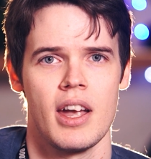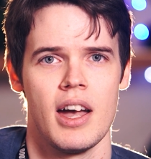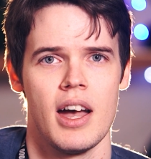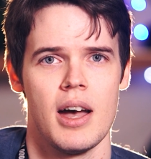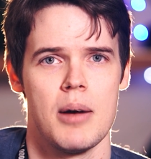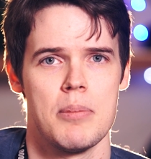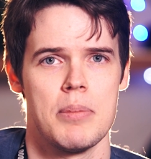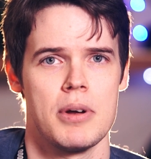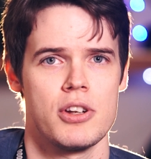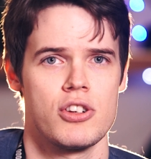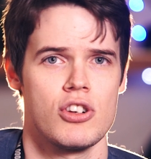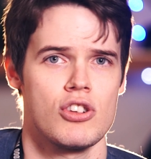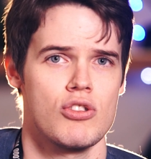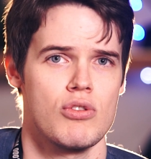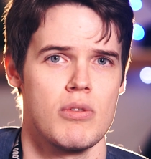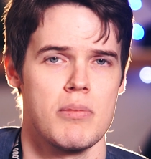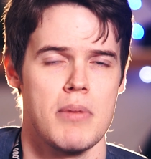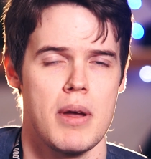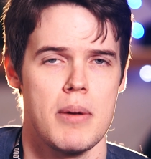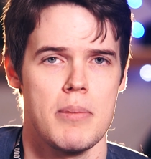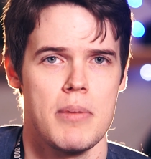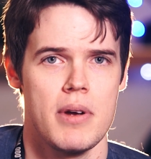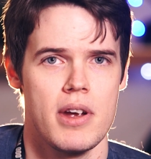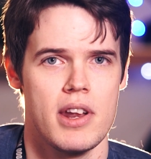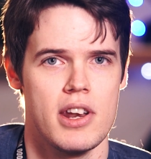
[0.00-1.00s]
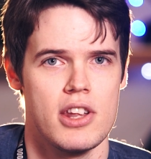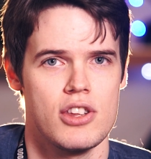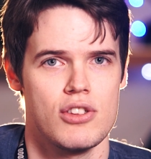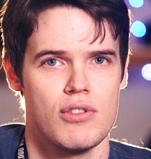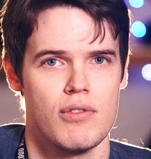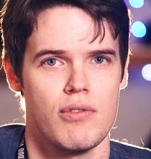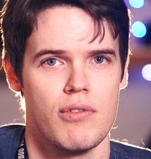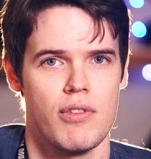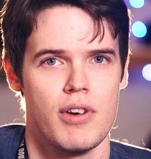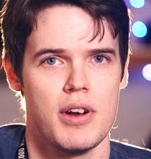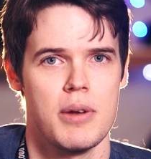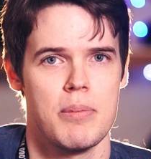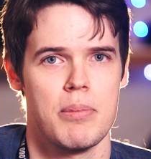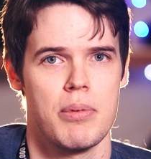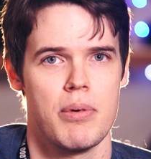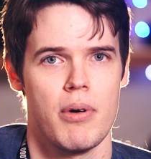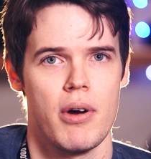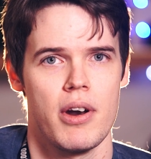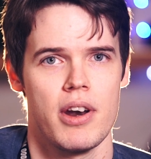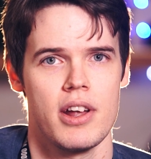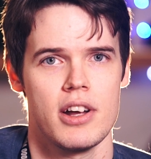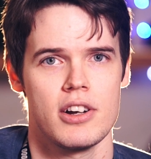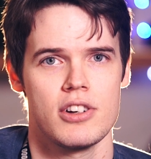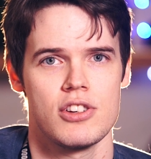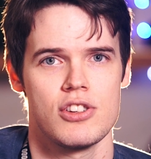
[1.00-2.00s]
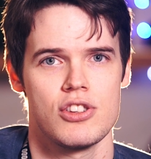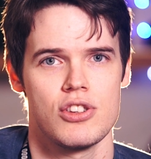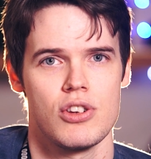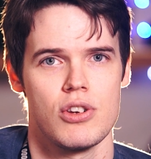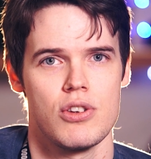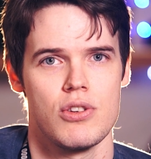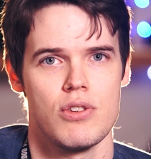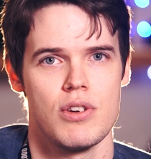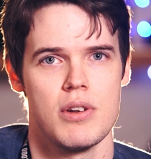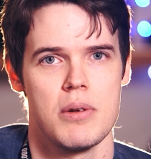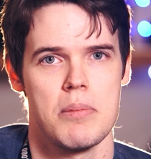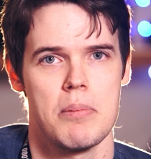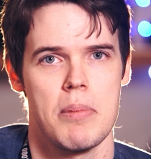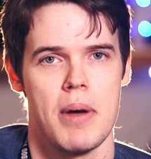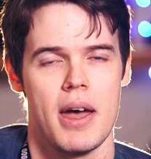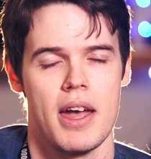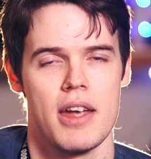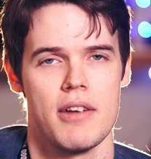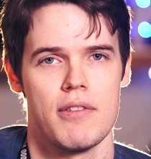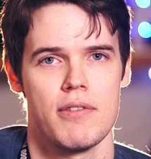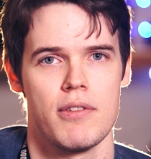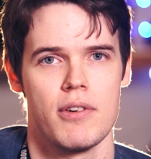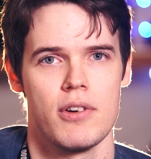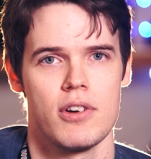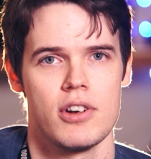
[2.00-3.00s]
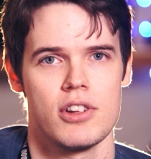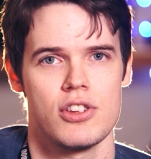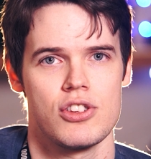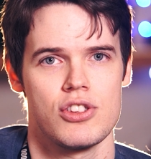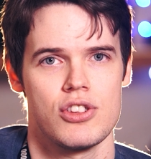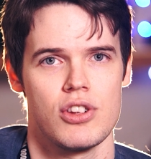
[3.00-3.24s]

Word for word: Um, but just remember, it is a free product, so you didn't pay for it.